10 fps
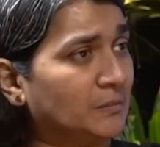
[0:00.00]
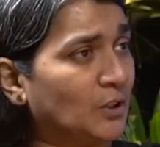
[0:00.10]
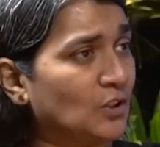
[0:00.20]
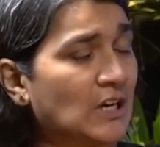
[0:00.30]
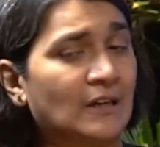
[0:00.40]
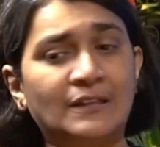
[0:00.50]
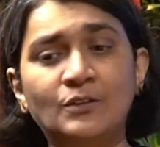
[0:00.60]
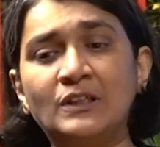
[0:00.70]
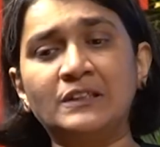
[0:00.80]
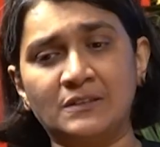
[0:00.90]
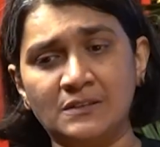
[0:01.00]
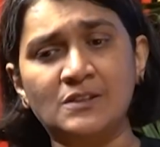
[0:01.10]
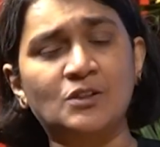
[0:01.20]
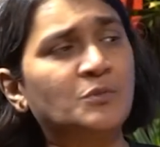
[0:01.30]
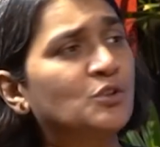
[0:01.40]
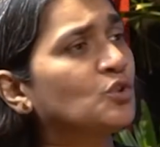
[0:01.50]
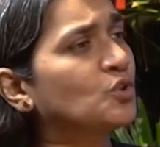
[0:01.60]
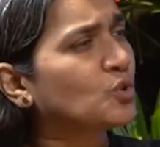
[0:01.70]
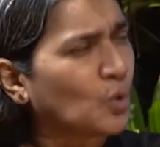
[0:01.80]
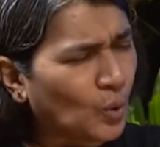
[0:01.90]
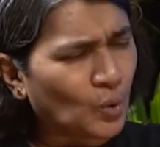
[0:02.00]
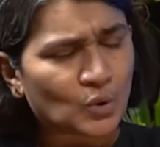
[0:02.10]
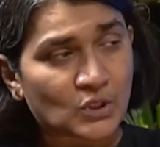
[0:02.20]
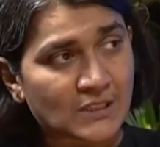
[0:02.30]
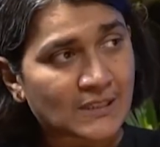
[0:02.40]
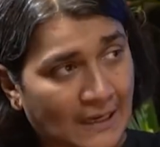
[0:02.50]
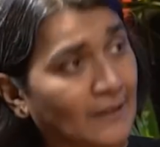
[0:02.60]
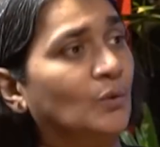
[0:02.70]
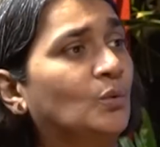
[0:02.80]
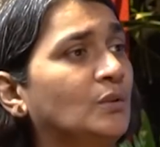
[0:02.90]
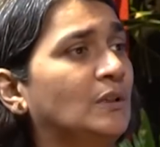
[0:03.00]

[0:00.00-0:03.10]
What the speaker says: because our education system is so siloed.